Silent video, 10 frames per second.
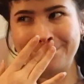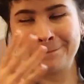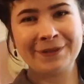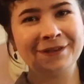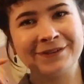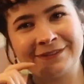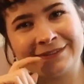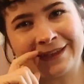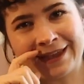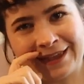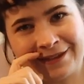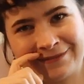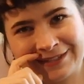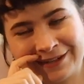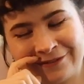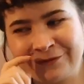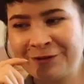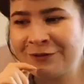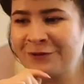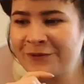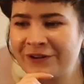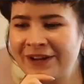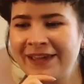Because I am a terrible YouTuber.